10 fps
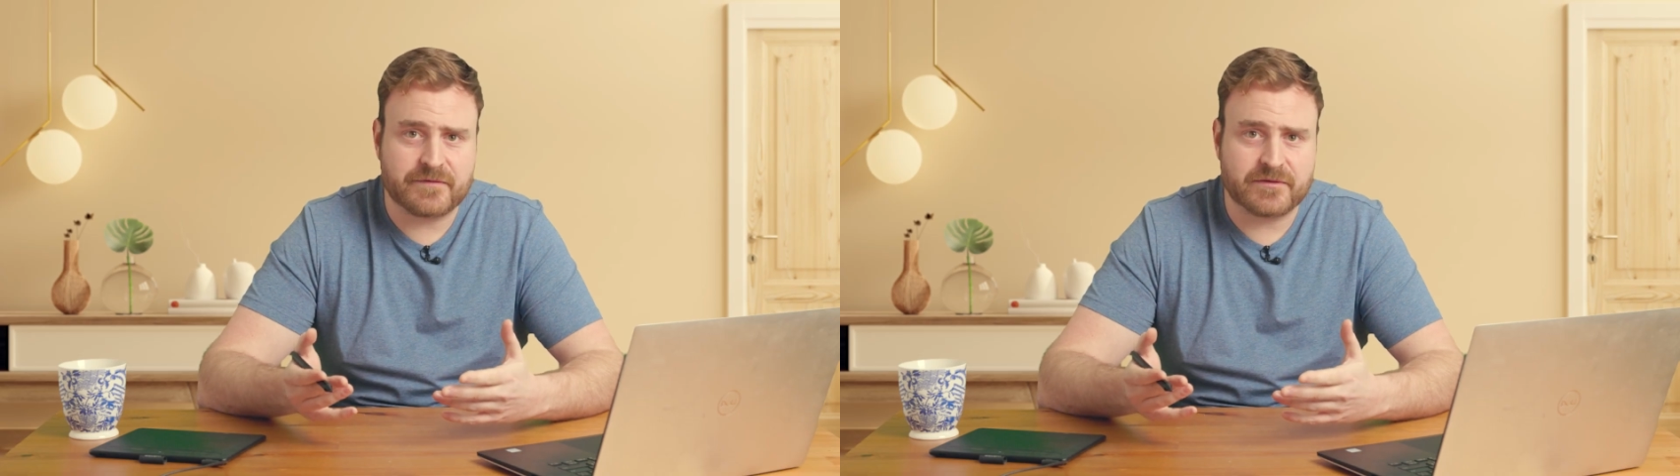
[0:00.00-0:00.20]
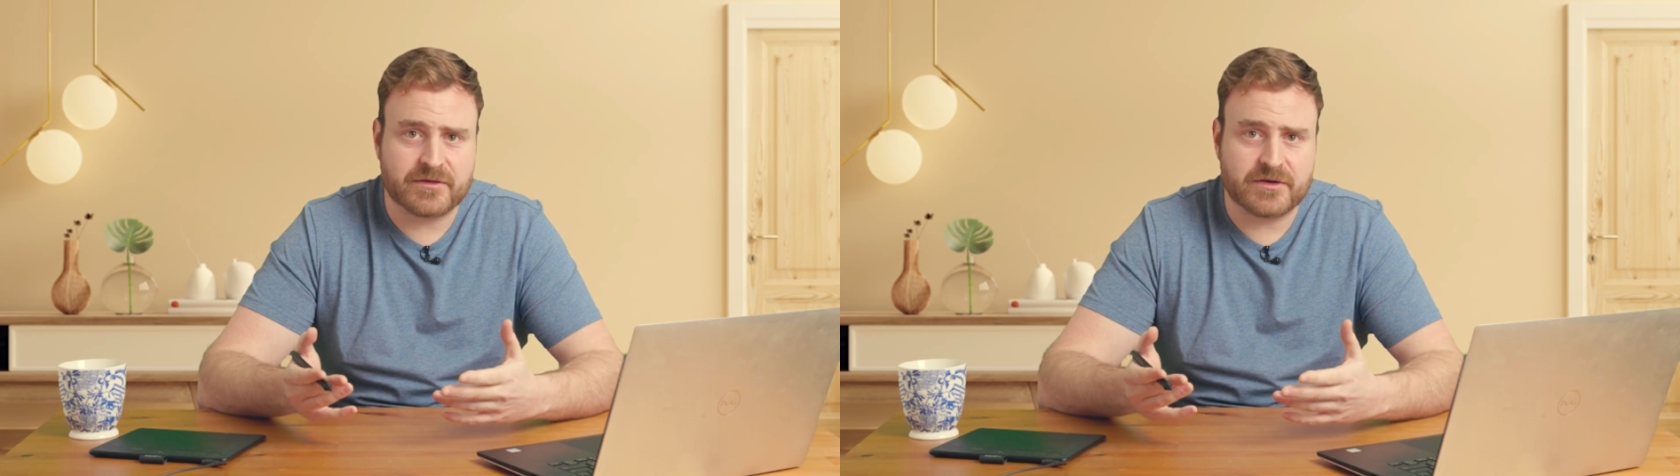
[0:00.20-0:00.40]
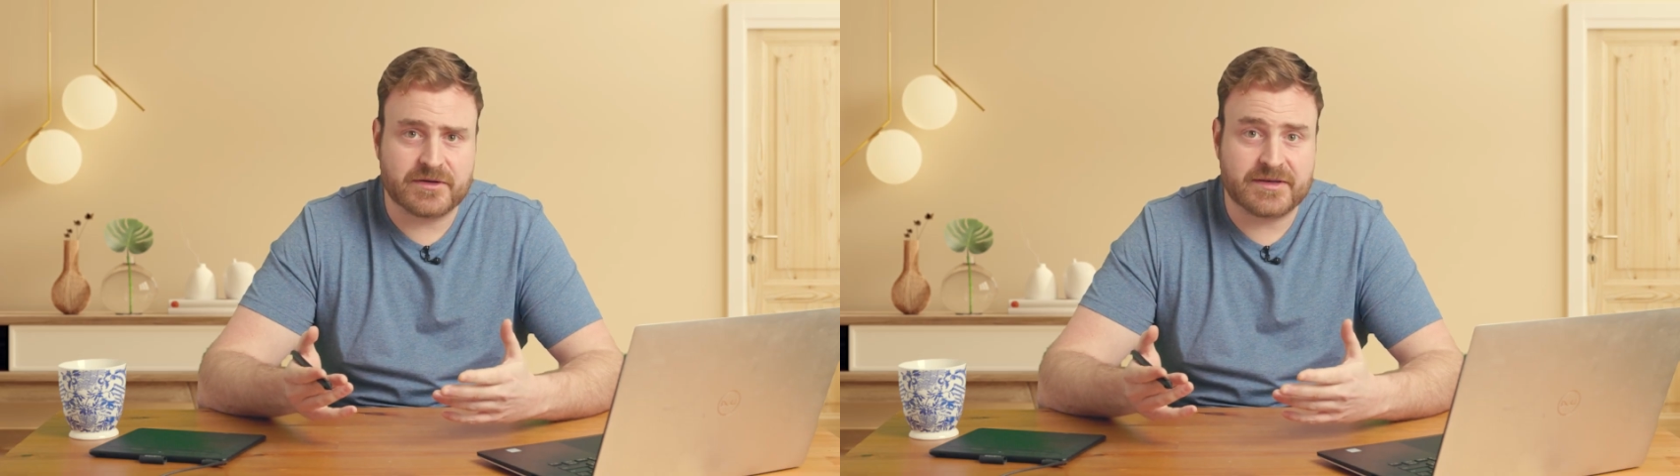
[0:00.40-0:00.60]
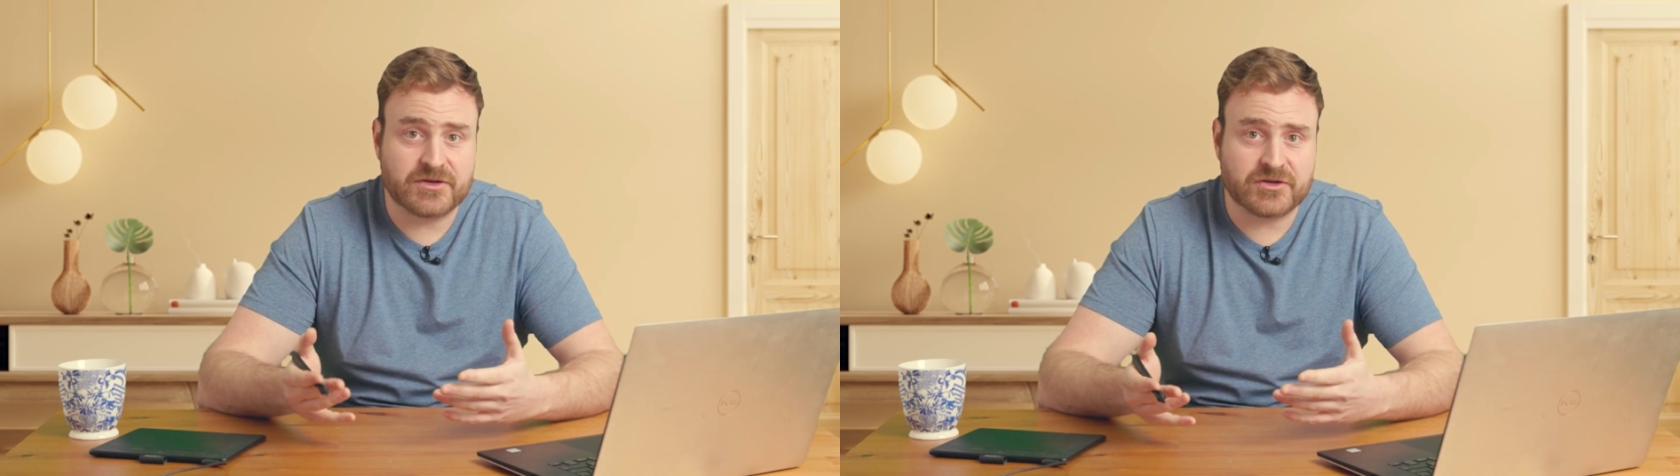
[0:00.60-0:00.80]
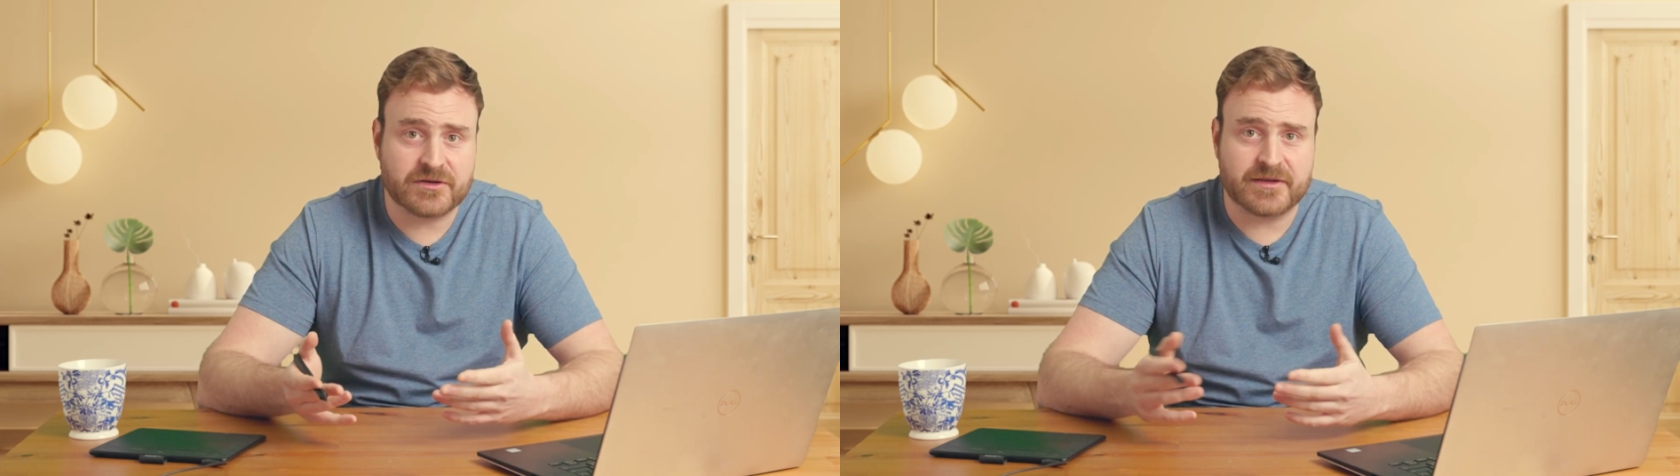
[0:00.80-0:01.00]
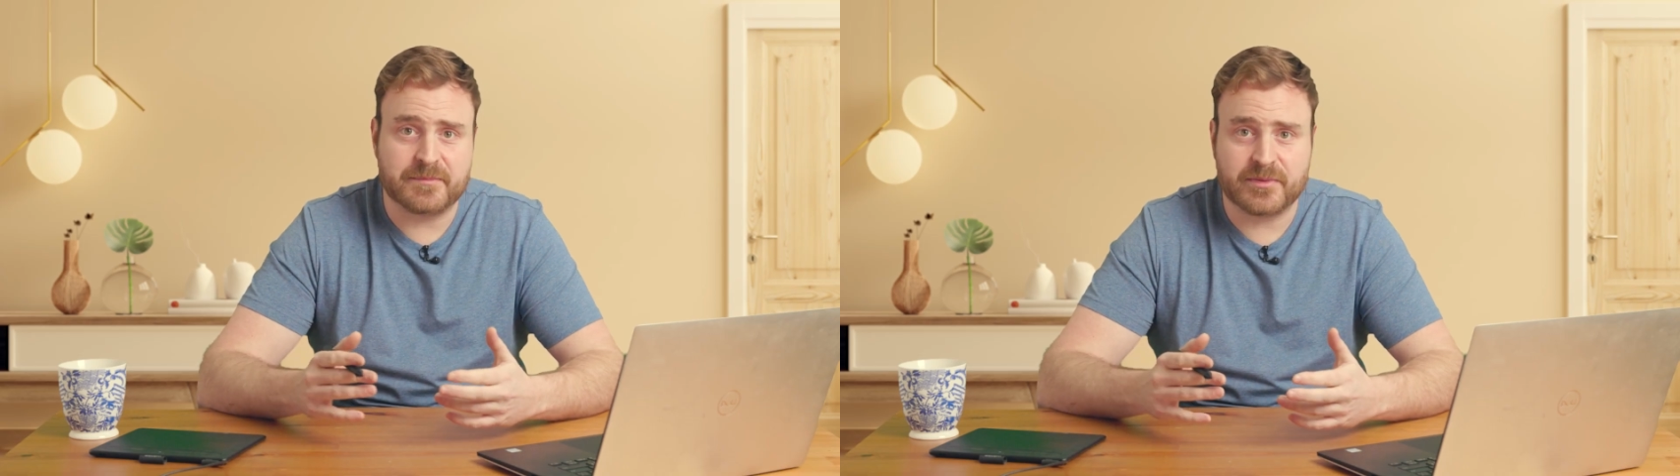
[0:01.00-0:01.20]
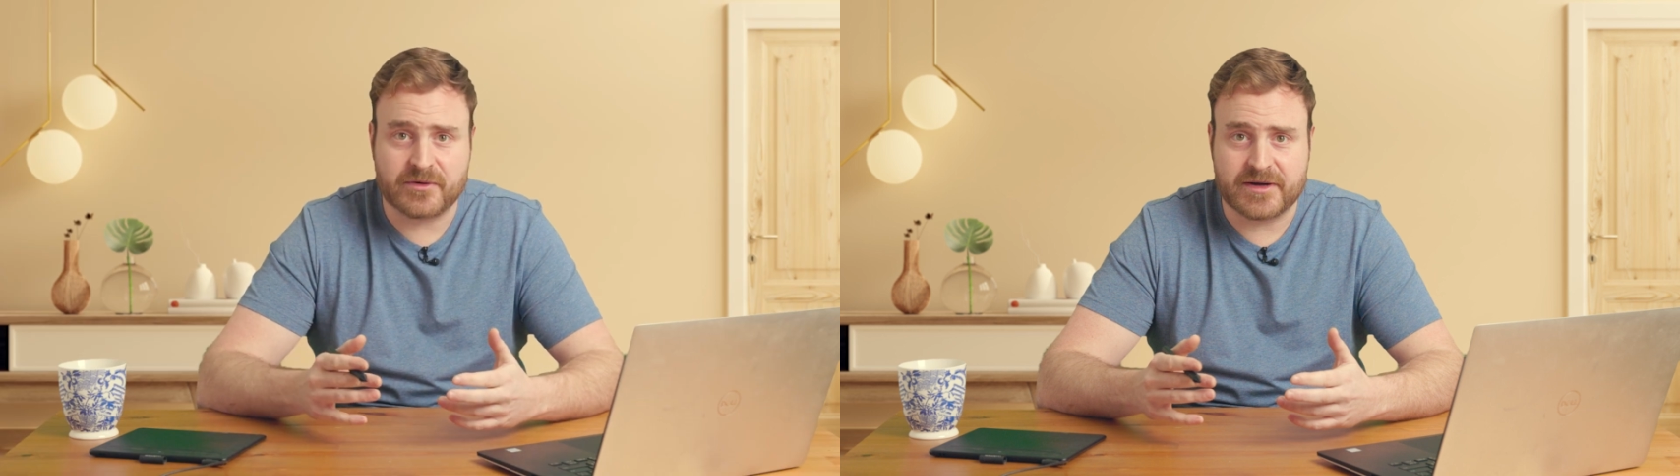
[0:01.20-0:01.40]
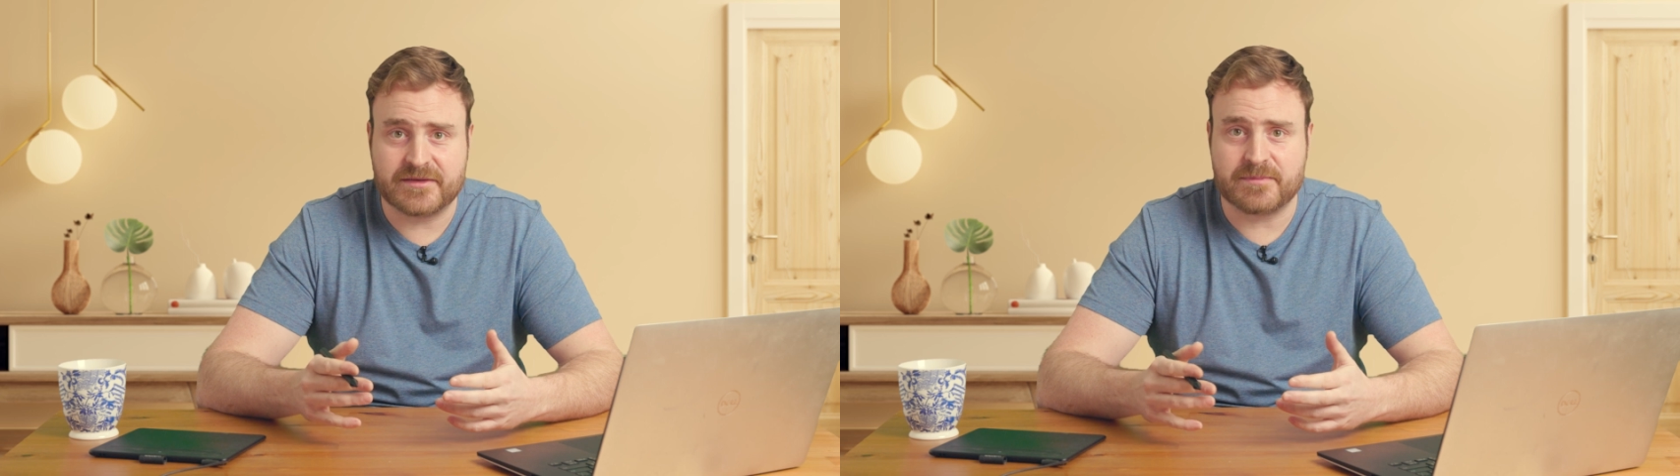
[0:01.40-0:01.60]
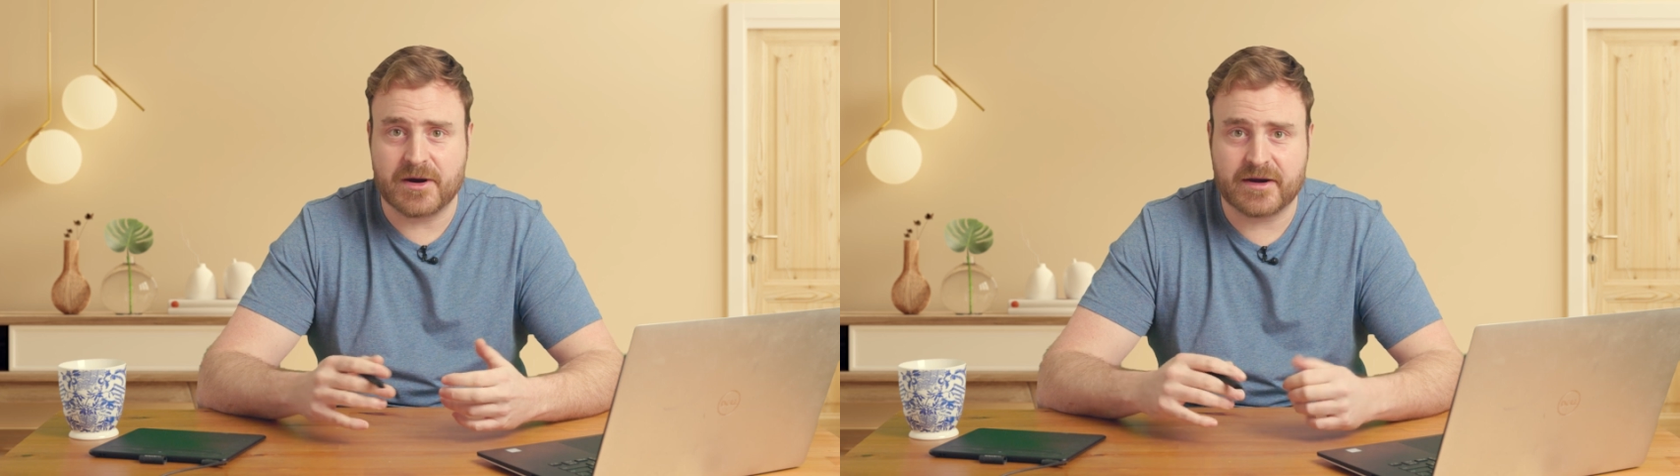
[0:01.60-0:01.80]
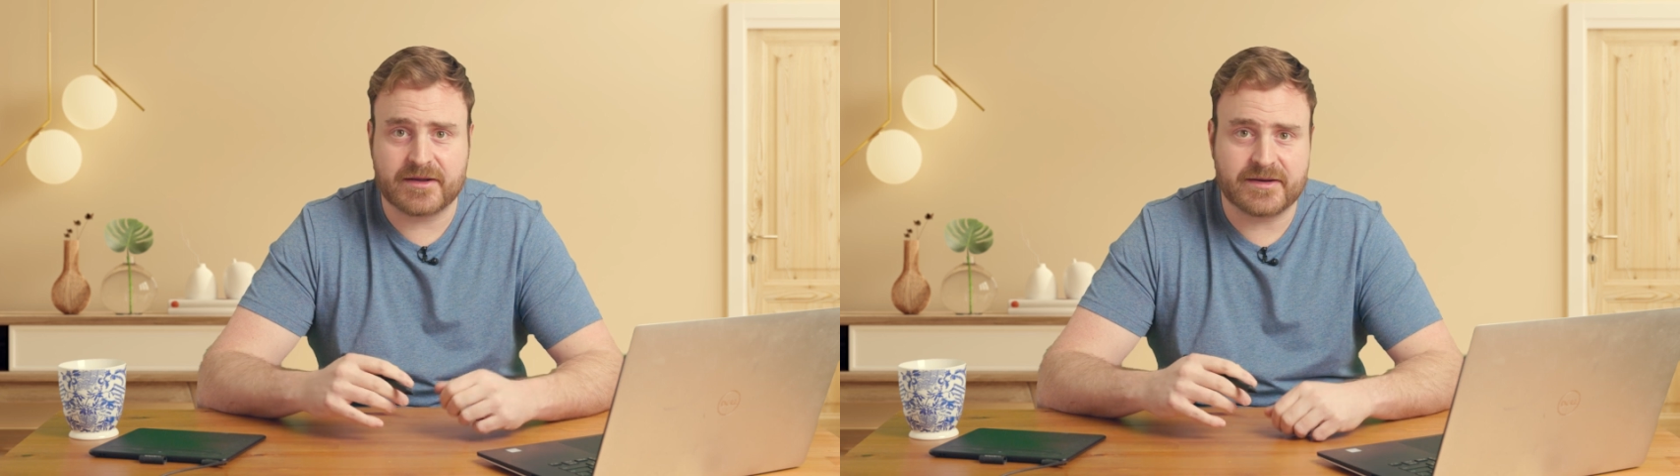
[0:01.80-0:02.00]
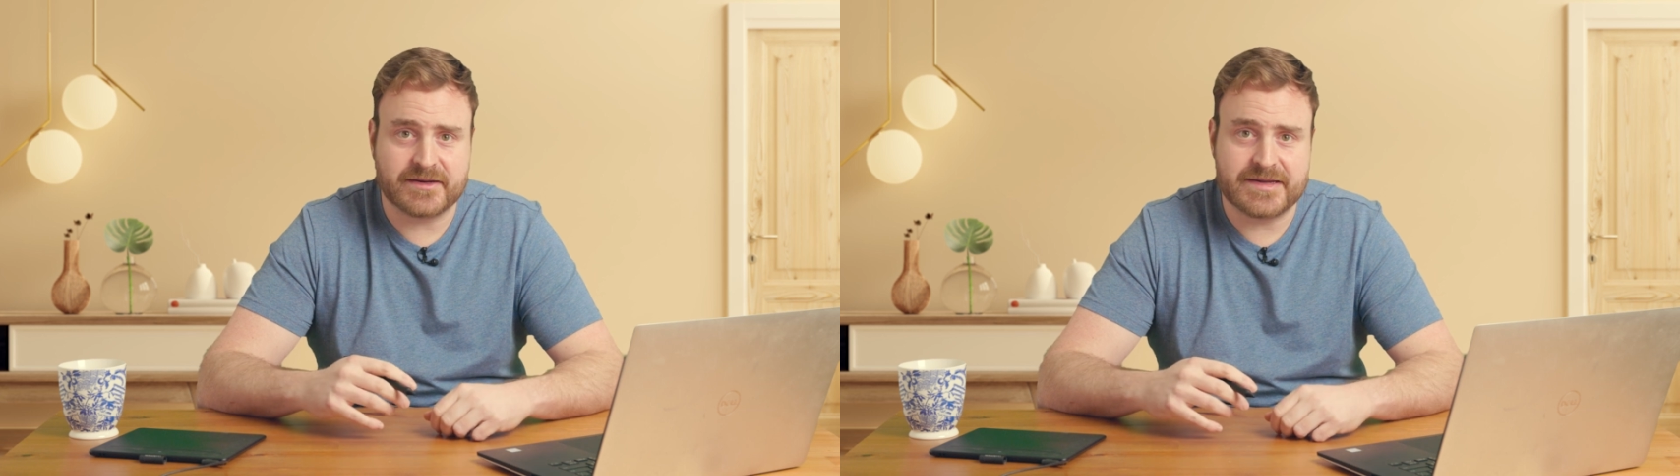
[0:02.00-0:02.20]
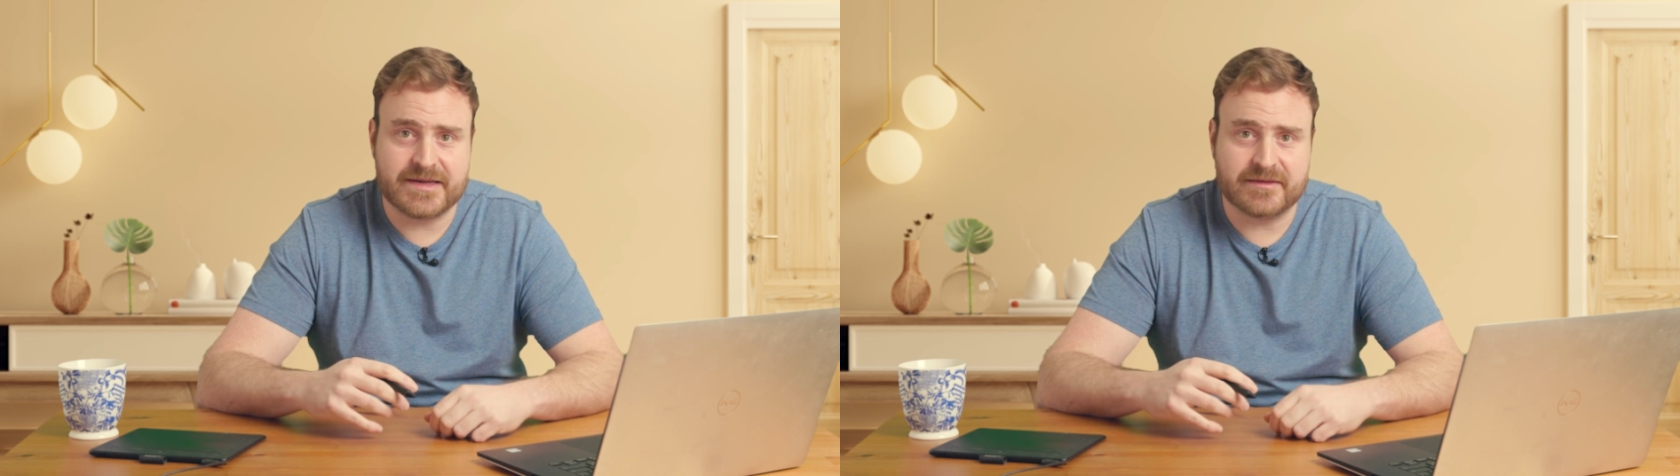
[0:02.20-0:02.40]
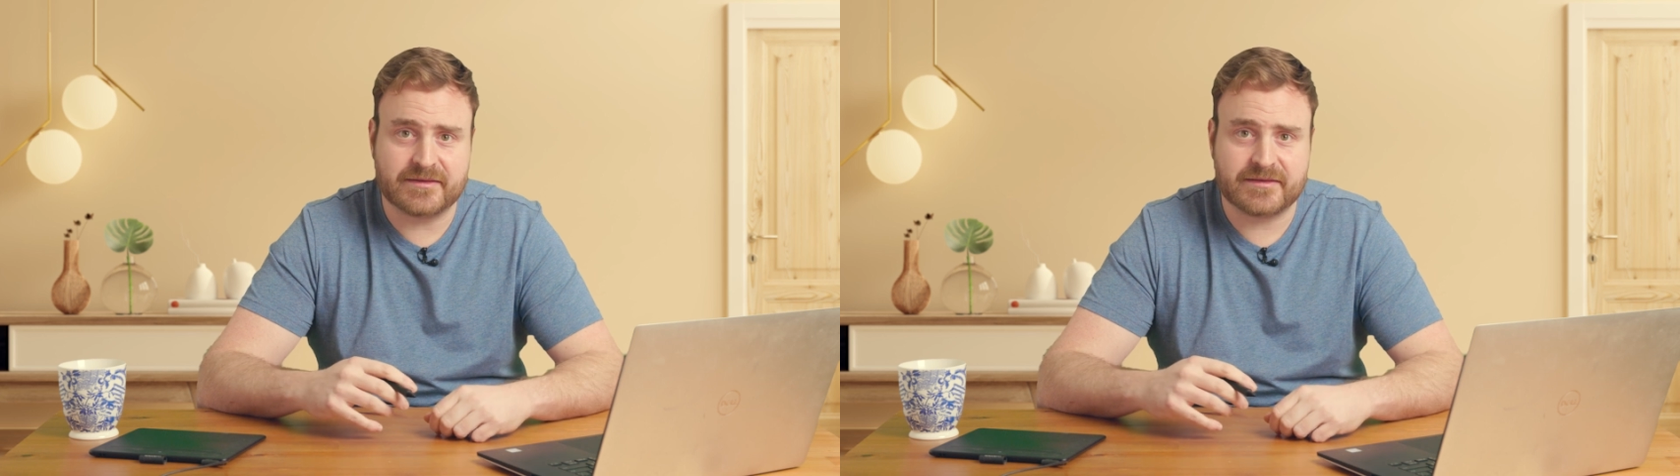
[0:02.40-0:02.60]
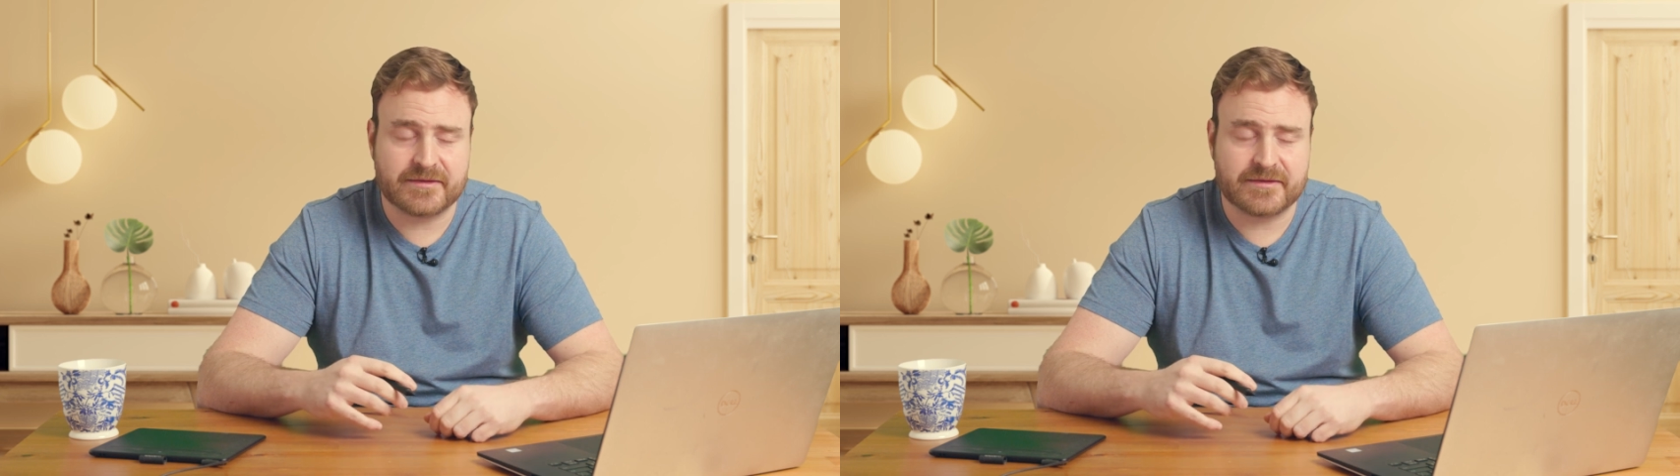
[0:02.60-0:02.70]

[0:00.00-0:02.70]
for their digital and print marketing needs.